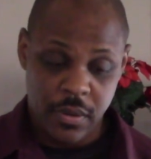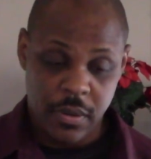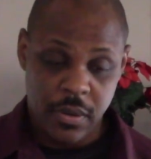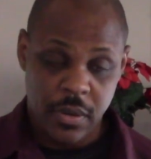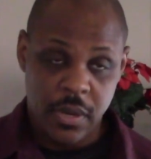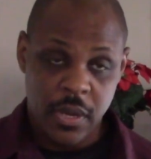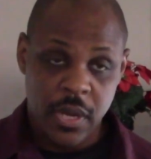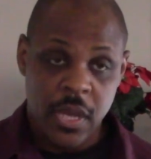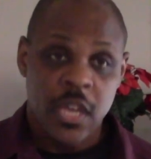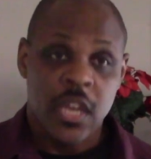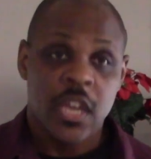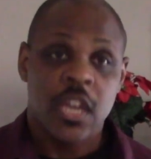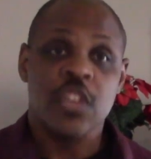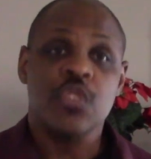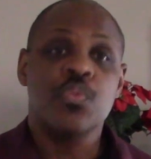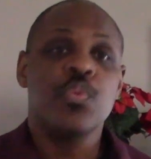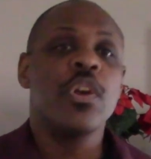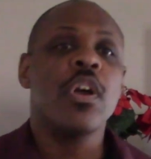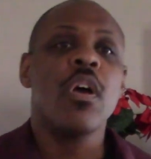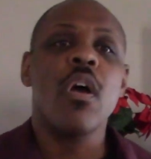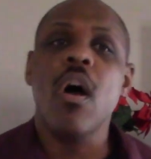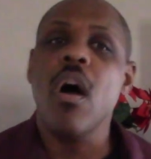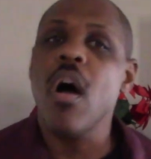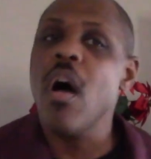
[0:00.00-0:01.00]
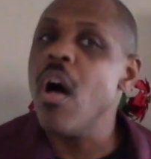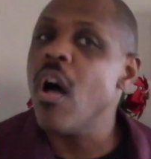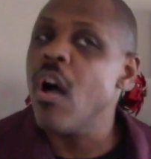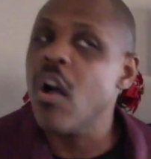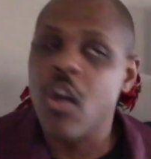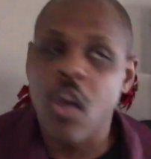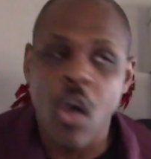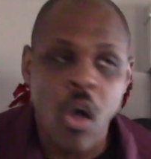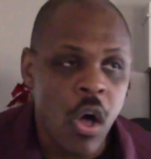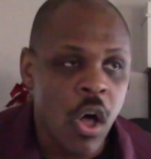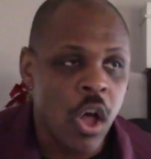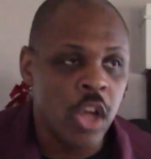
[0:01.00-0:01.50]
Because we are
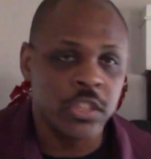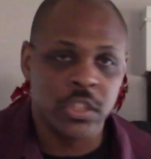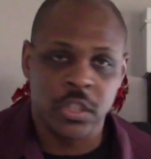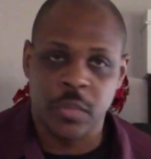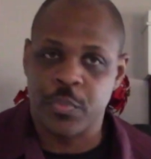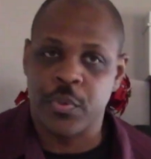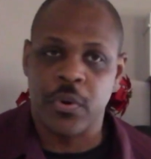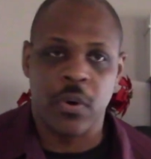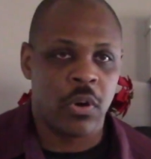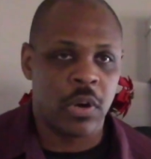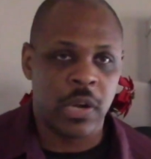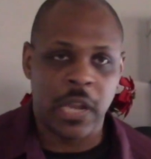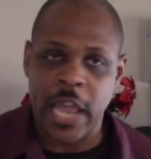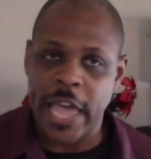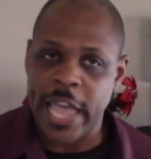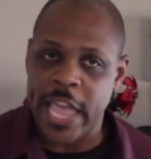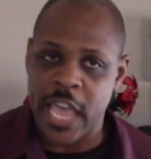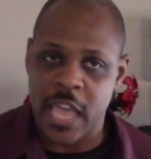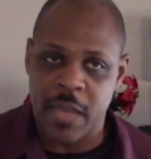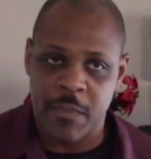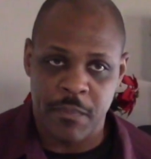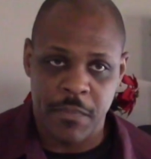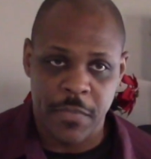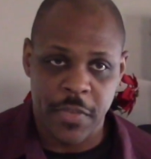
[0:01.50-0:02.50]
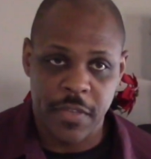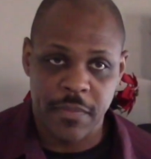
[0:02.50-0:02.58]
all called to proclaim.